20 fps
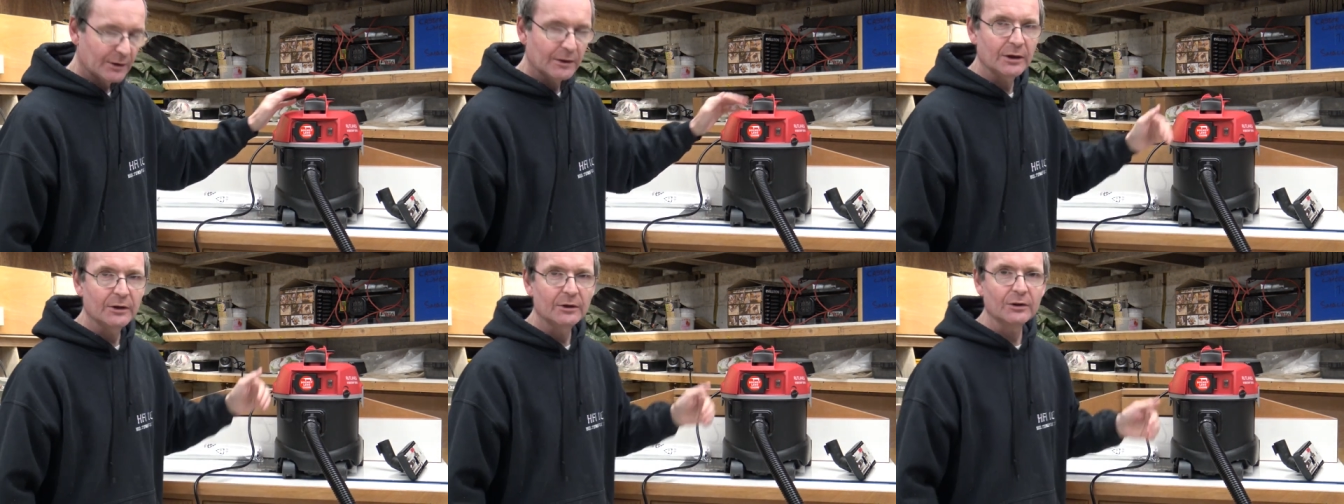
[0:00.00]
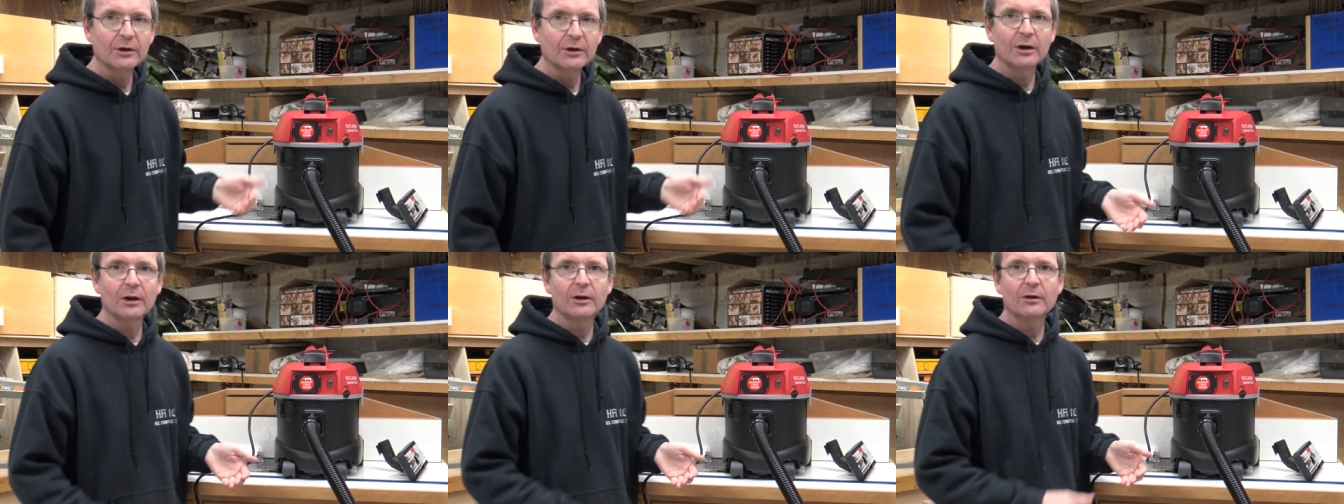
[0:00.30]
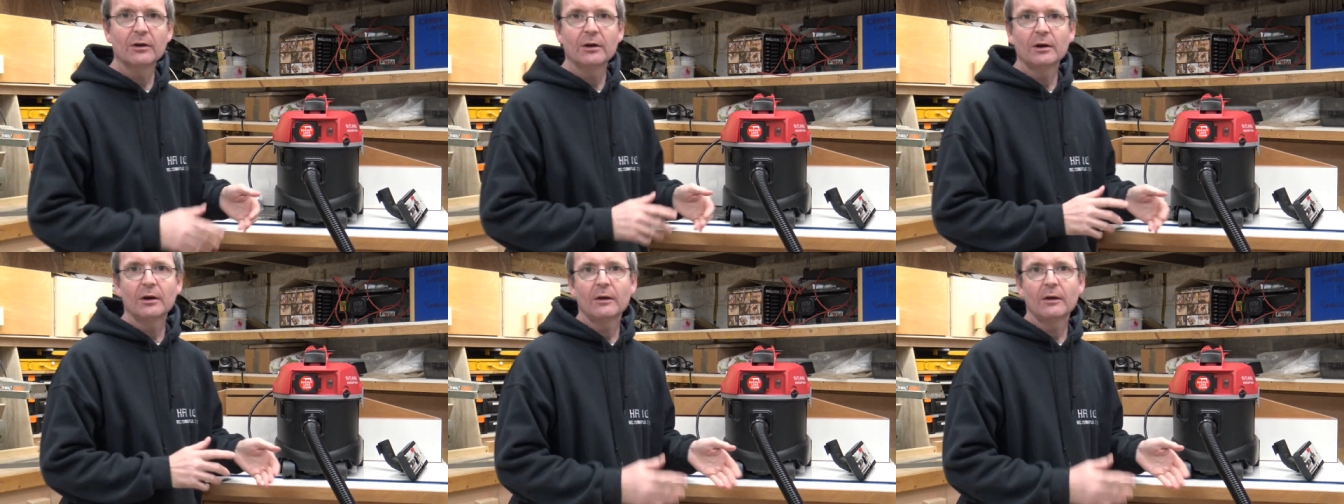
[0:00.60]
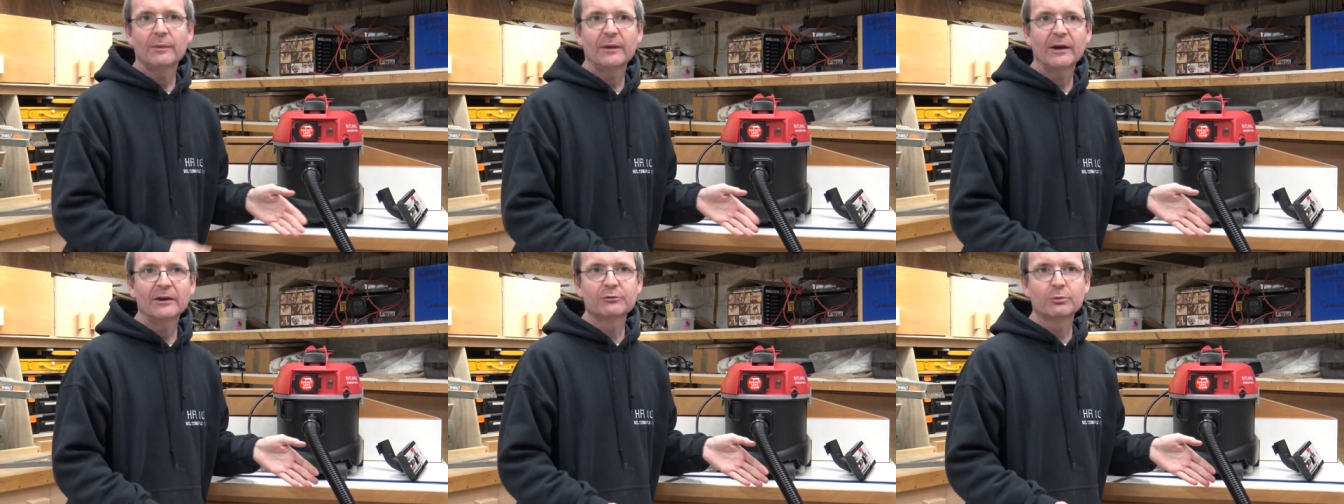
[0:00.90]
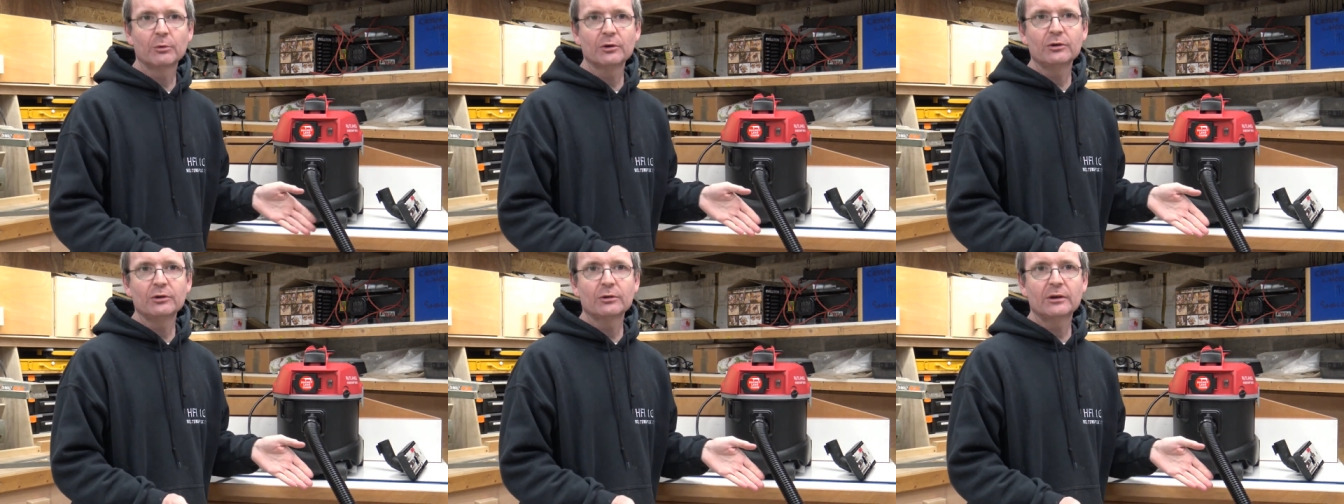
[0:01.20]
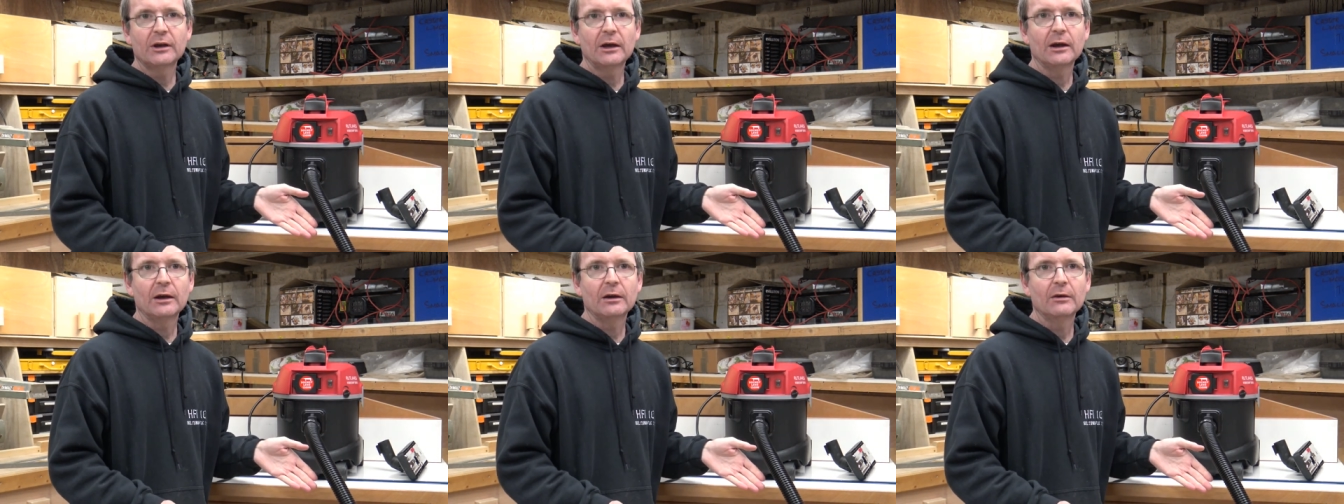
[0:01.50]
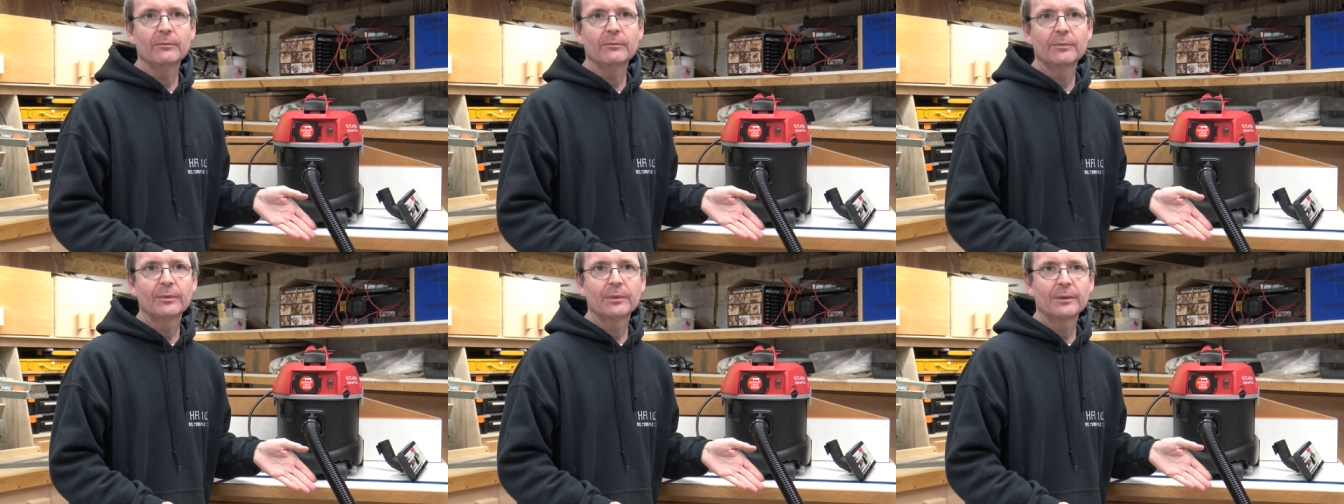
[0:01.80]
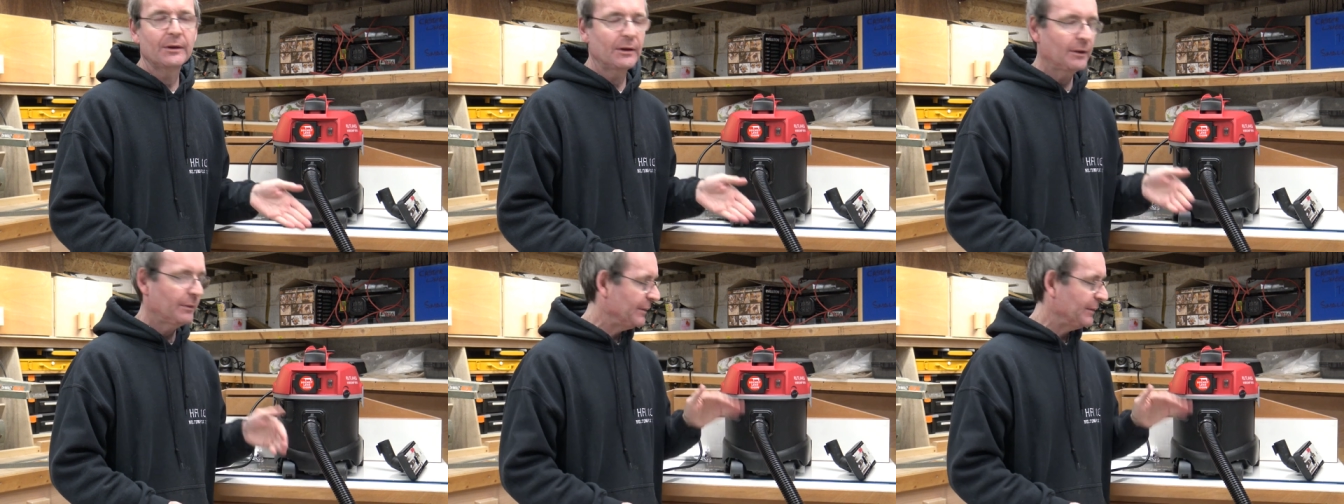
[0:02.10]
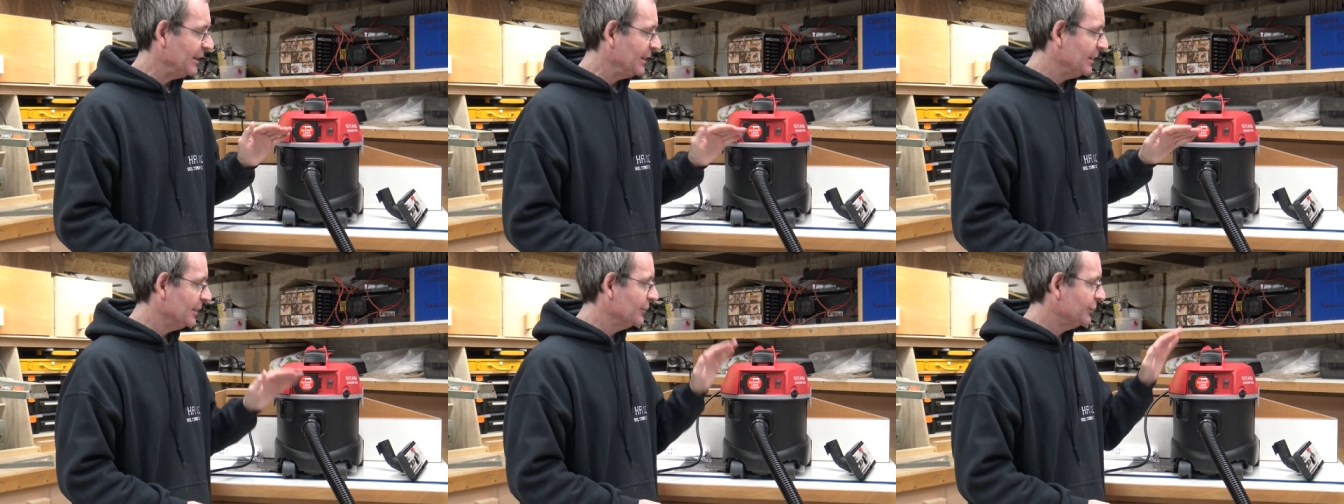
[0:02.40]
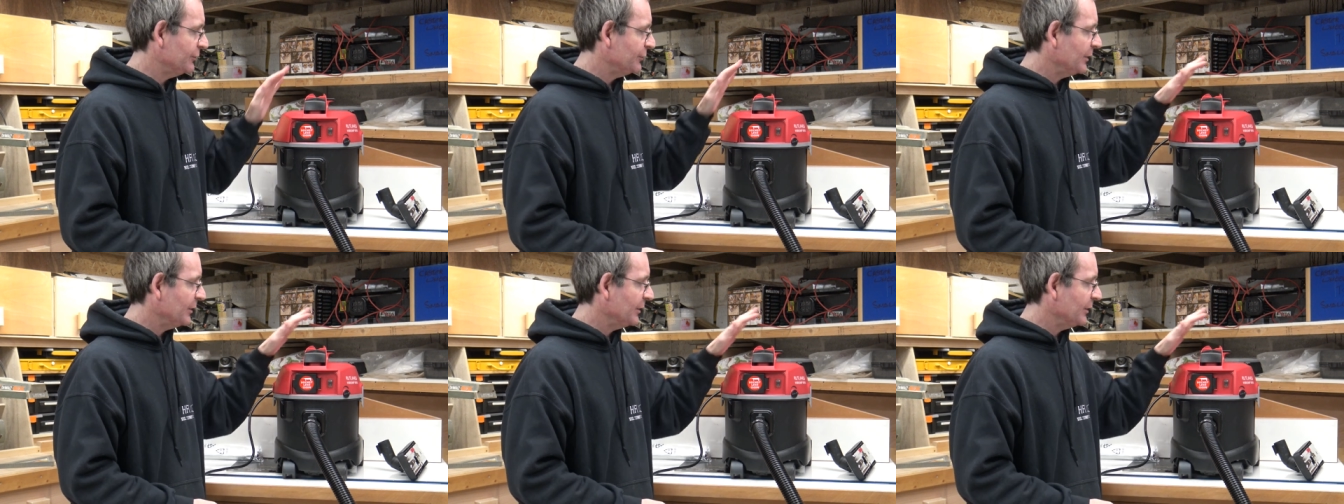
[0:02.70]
it, uh, that's what you get. That is